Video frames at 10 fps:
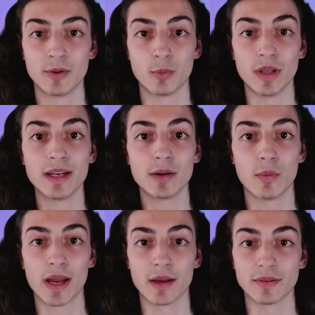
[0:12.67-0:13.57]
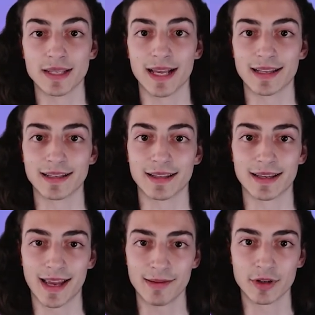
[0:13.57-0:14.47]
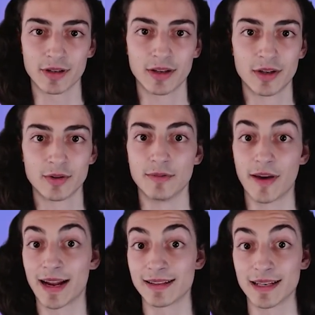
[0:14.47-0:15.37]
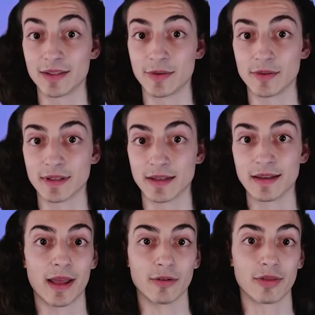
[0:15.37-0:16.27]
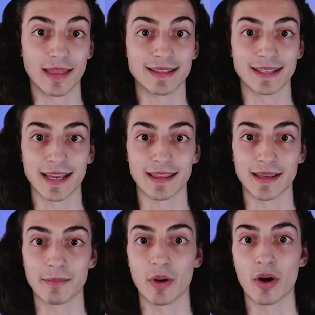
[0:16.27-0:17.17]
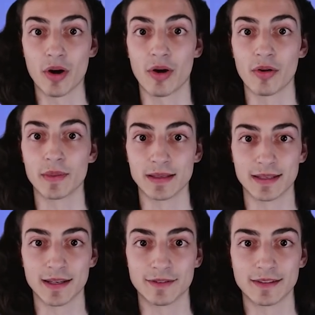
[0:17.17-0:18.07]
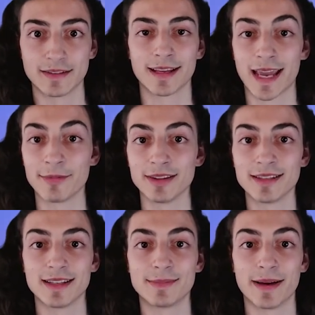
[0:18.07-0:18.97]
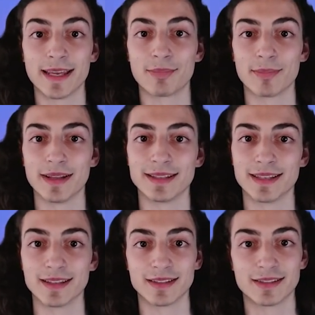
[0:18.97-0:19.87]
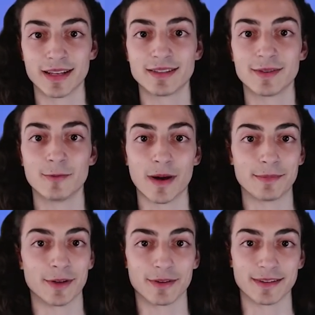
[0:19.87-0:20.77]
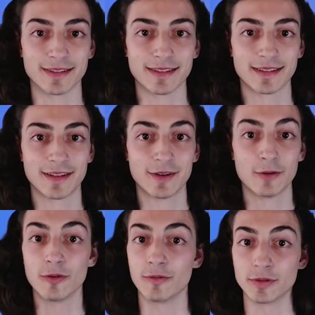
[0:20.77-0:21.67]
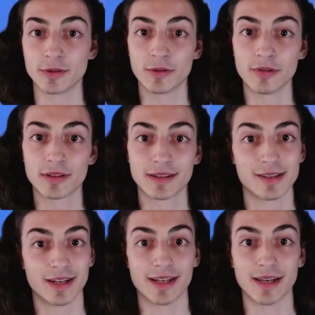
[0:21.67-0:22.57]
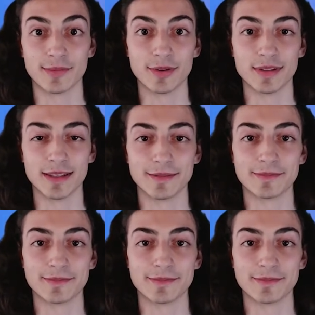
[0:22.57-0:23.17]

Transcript: we need a way of telling the Nakama to validate the user and authenticate them on the server. Nakama does this by implementing JSON Web Tokens, or for short, JWT.